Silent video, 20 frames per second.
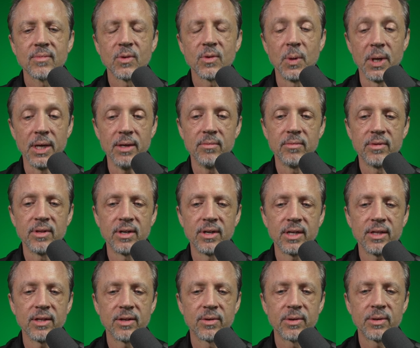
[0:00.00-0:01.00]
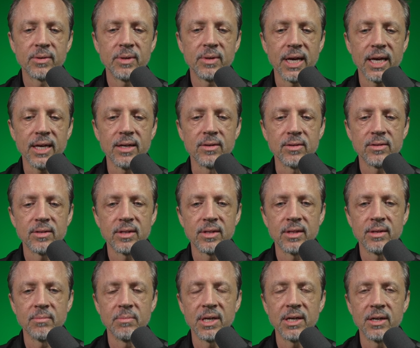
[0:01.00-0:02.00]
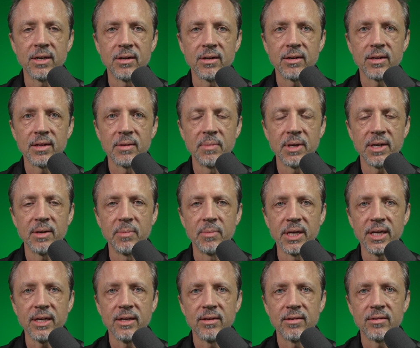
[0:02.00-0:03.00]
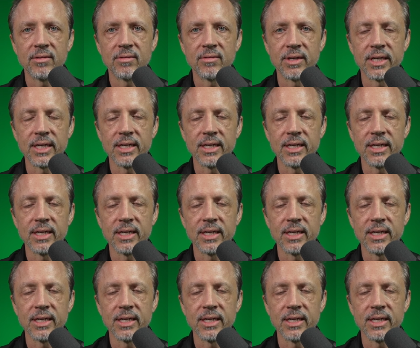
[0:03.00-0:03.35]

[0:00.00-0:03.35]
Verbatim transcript: Well, they're on the crew now, so they better they better be right